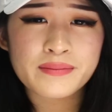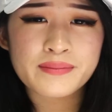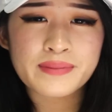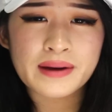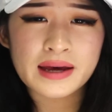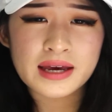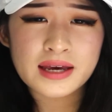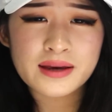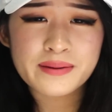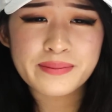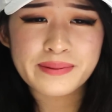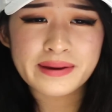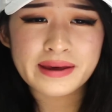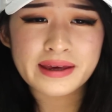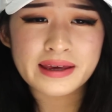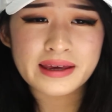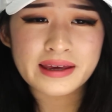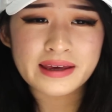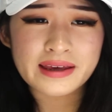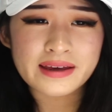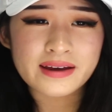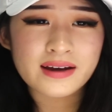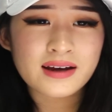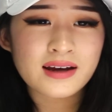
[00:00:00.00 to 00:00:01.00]

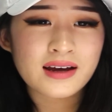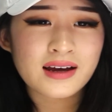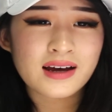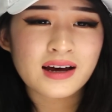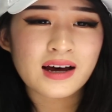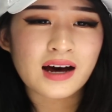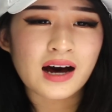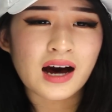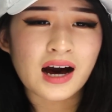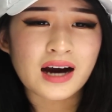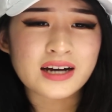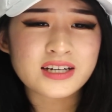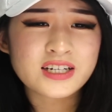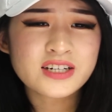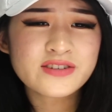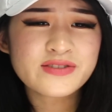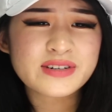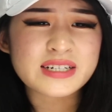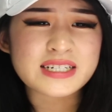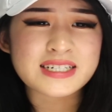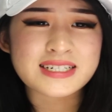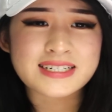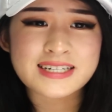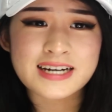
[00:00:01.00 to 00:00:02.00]
Baby. Are
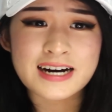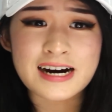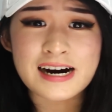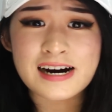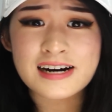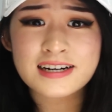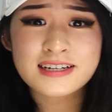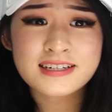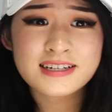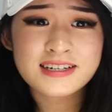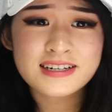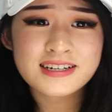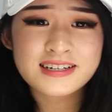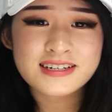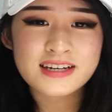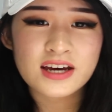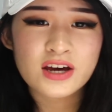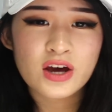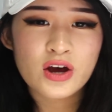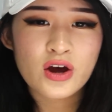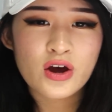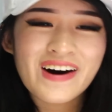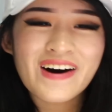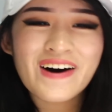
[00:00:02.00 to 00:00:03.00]
you
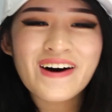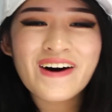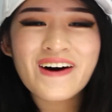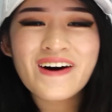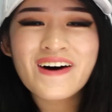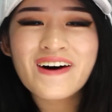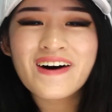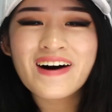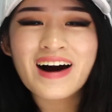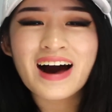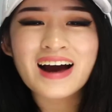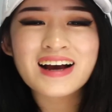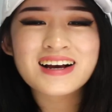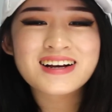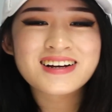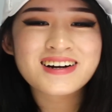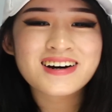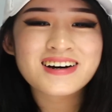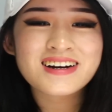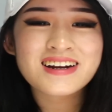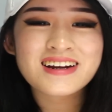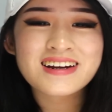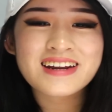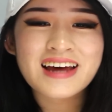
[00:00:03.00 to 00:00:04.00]
retarded? Oh, I
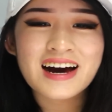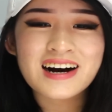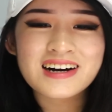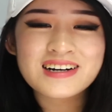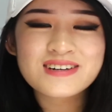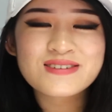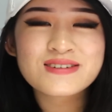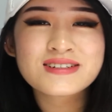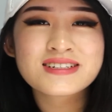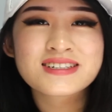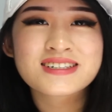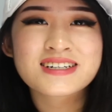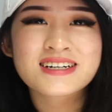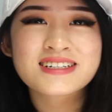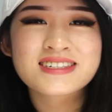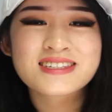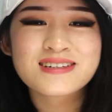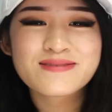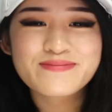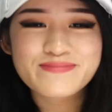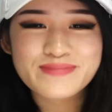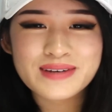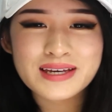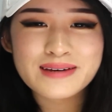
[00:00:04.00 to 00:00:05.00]
got it now. It was
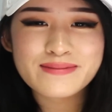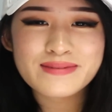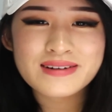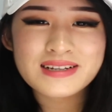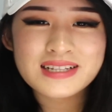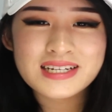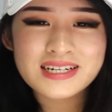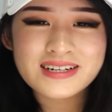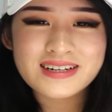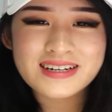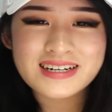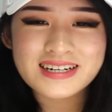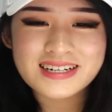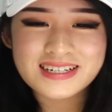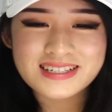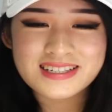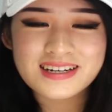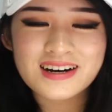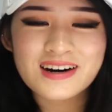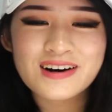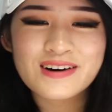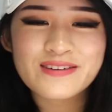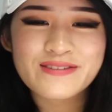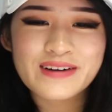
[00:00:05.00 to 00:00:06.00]
Justin Bieber
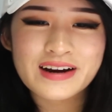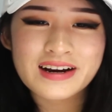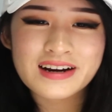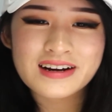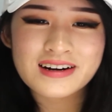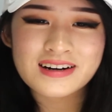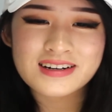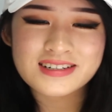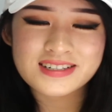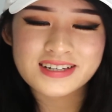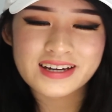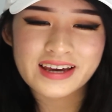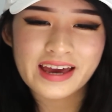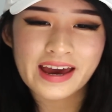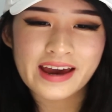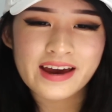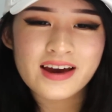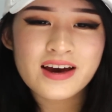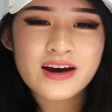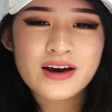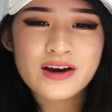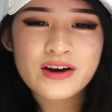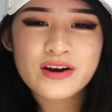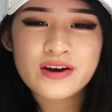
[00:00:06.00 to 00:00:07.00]
lyrics. Oh my gosh.
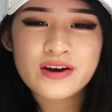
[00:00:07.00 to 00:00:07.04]
Okay.